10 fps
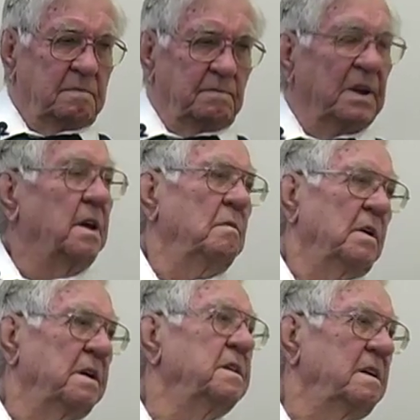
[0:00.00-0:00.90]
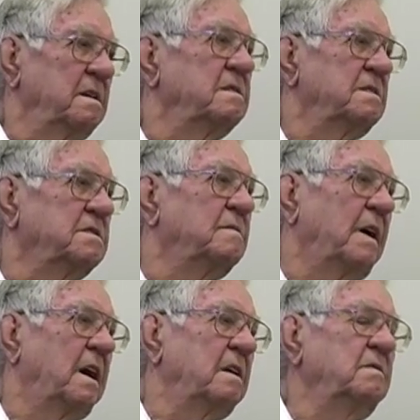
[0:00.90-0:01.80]
But anyway, they
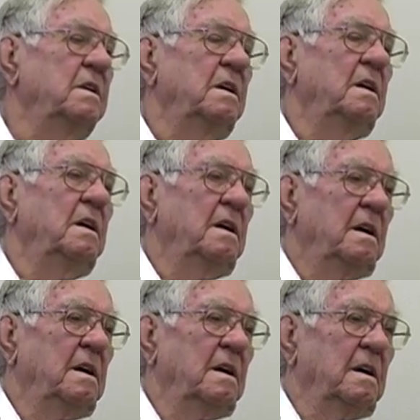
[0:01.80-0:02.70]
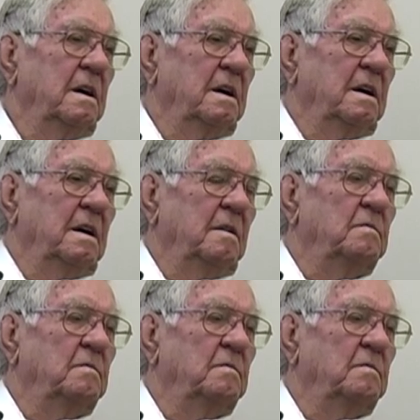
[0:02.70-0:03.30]
survived. Well, weren't they lucky though?